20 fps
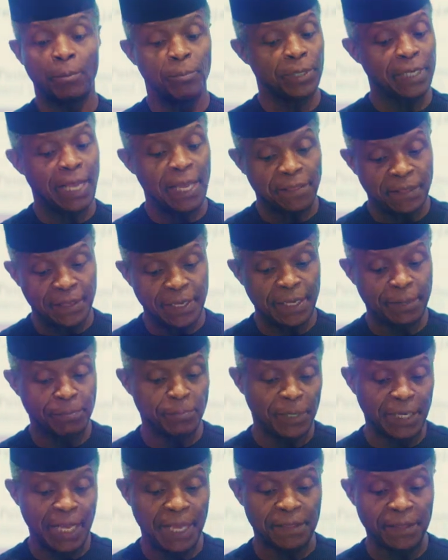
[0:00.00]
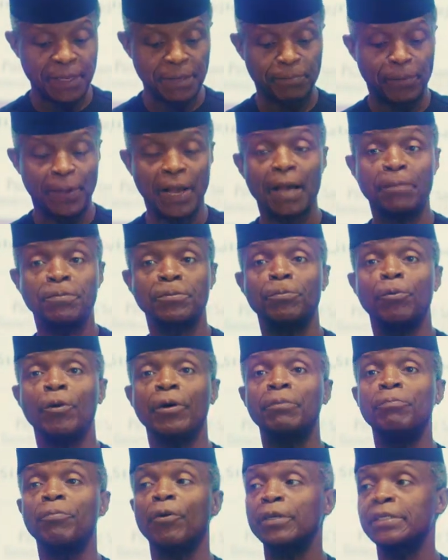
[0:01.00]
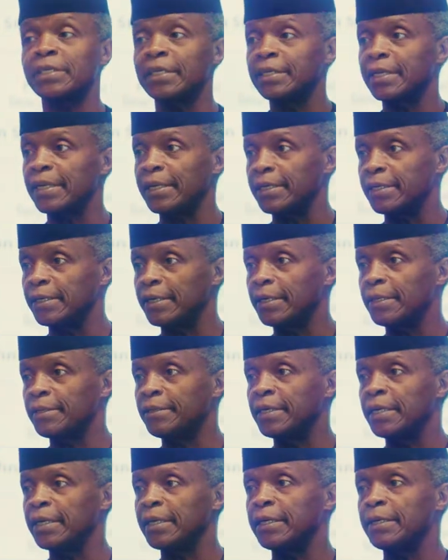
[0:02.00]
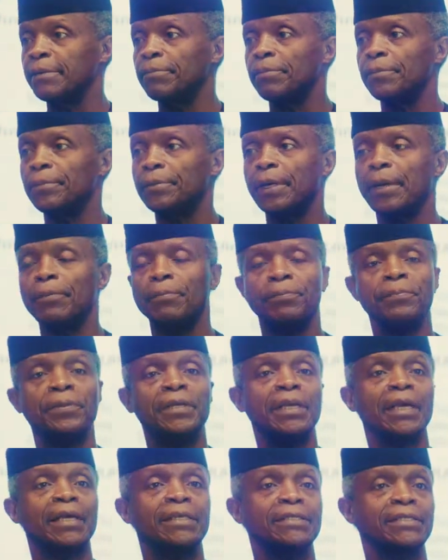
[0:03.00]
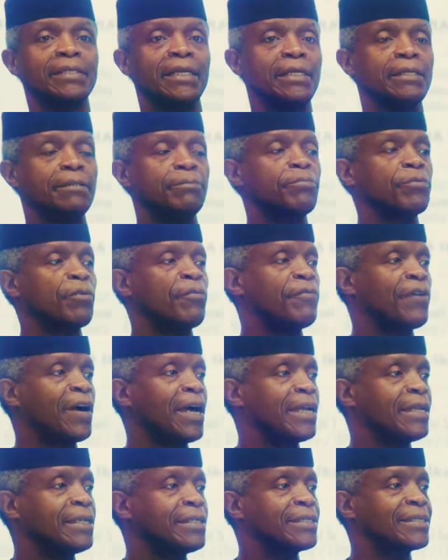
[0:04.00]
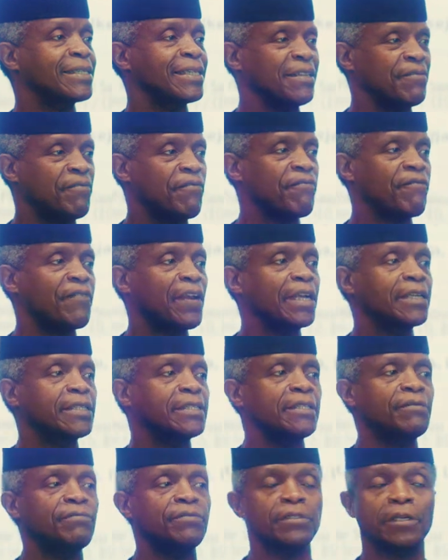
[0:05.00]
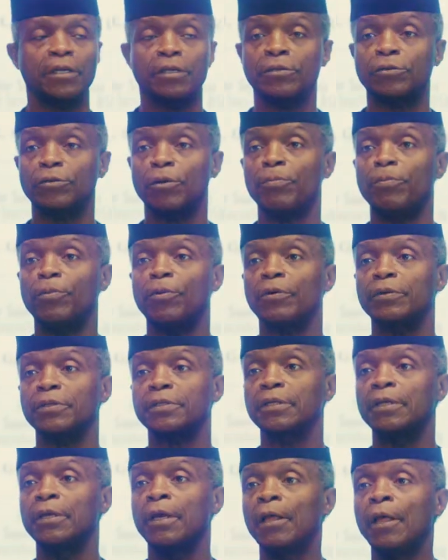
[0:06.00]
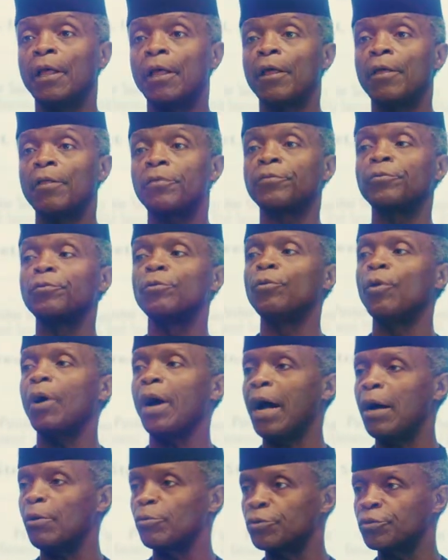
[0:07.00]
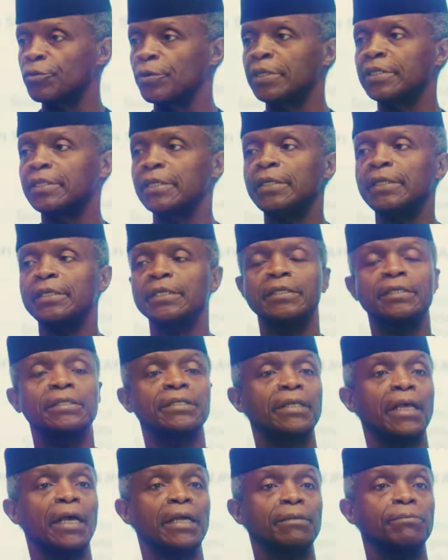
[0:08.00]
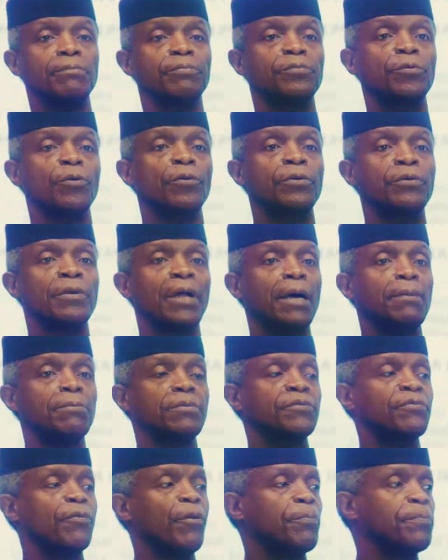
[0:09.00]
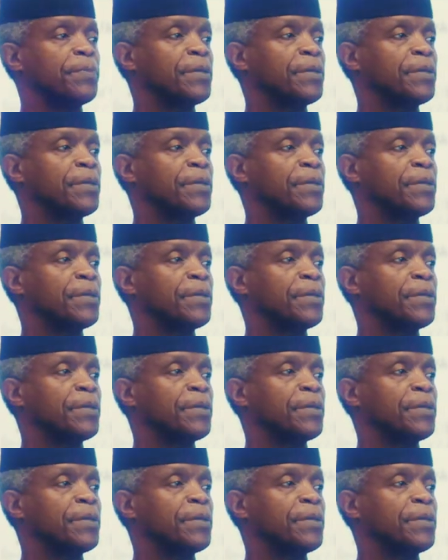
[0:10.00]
But I think perhaps more importantly, the BSN provides effective church support through outreaches and programs for